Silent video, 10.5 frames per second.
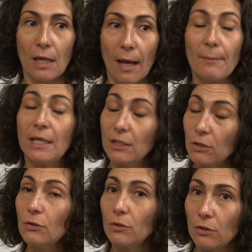I
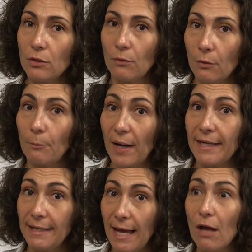mean,
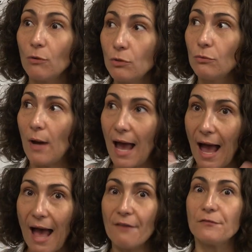by now you
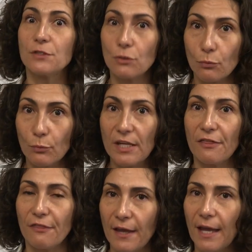have to
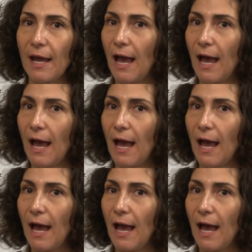rethink